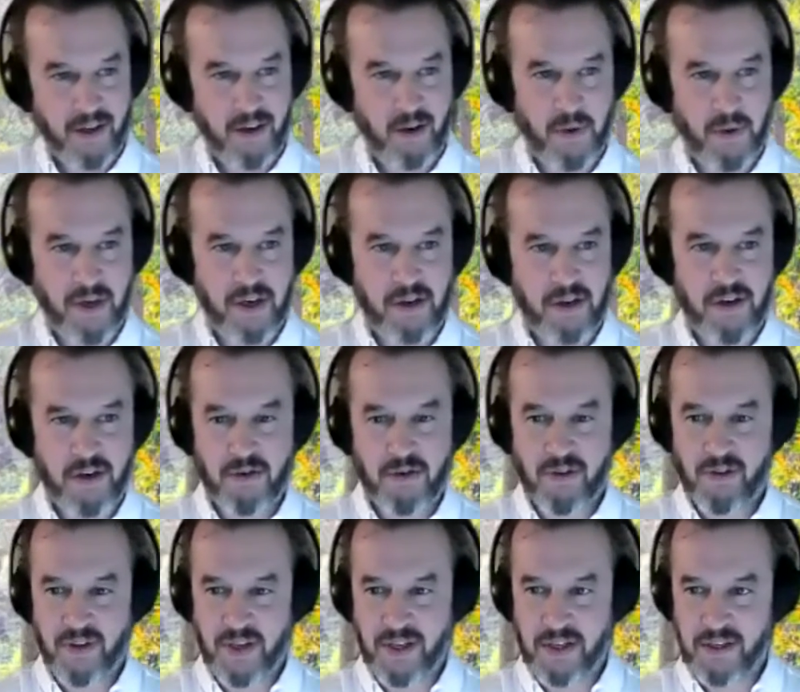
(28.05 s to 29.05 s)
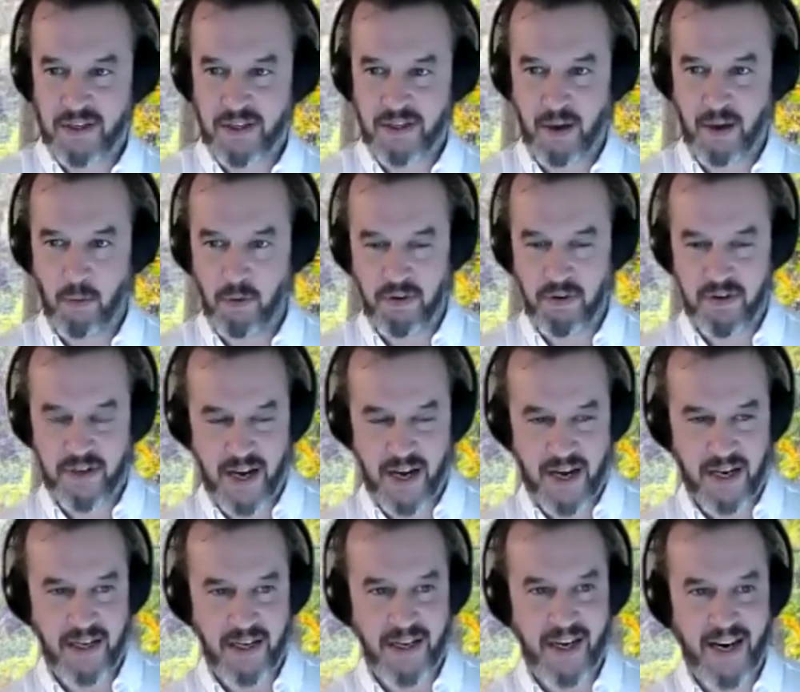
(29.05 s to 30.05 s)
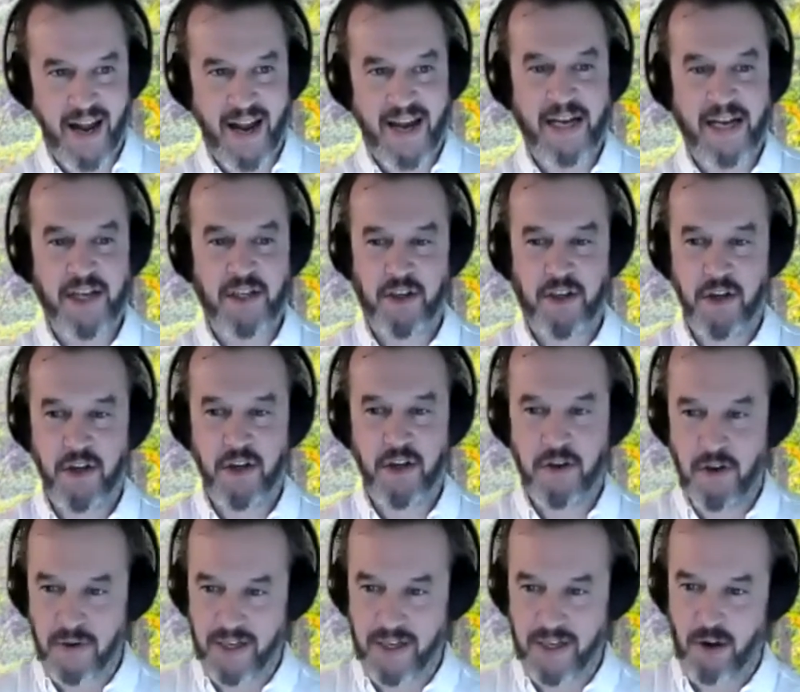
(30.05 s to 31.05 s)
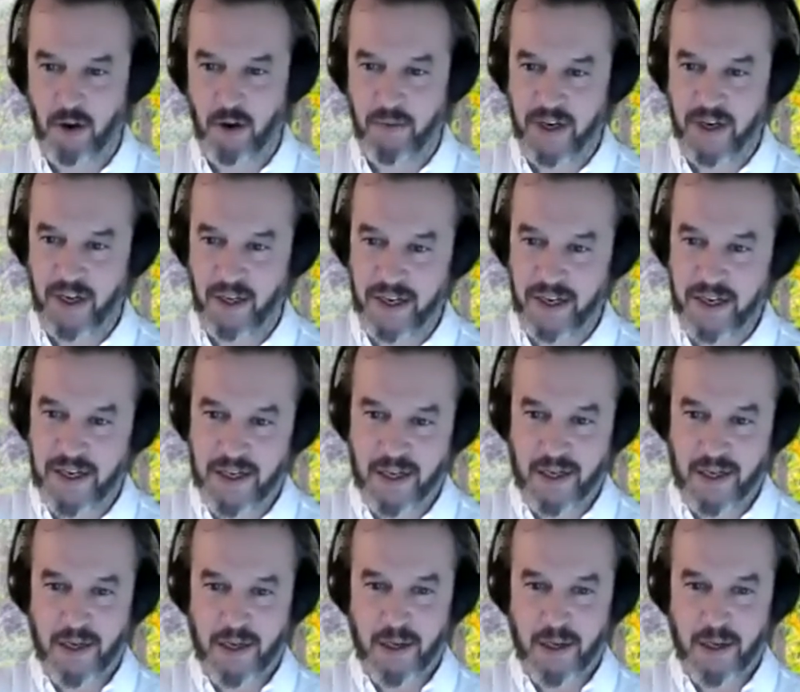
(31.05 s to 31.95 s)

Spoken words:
We can do things that would have taken an age to do historically,